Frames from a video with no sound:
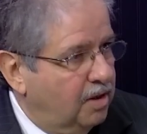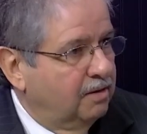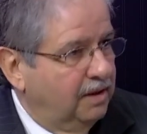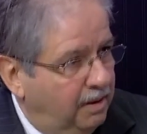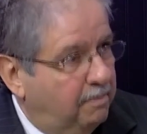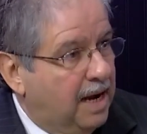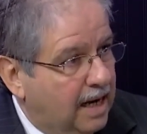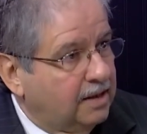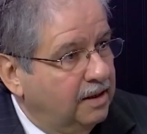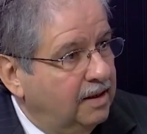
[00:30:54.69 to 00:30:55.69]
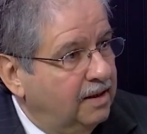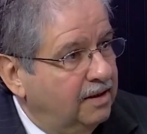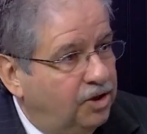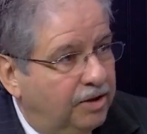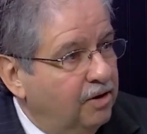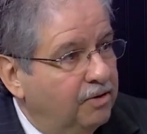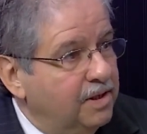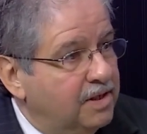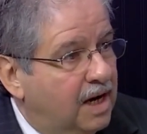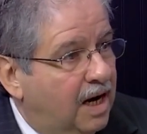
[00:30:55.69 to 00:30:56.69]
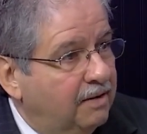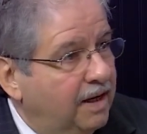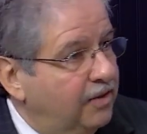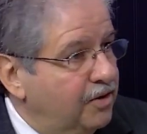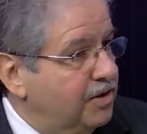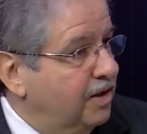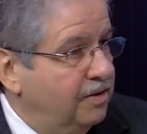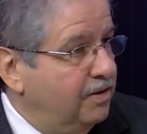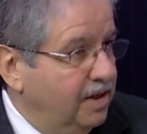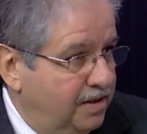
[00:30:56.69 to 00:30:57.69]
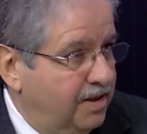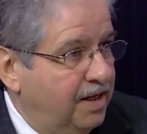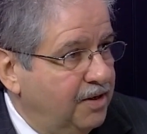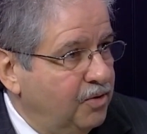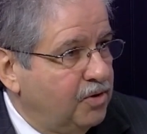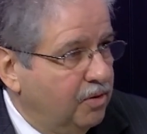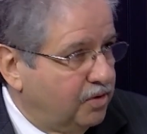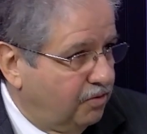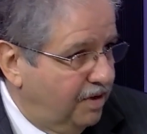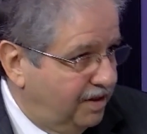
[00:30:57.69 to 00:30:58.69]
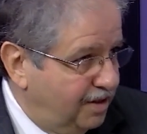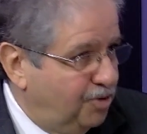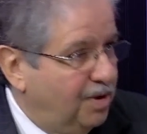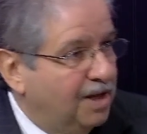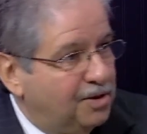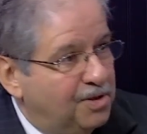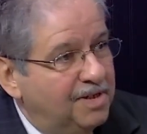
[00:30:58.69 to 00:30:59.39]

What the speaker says: impact. Chair yoga is not, and there's other things they can do. So it's great that you got to see that.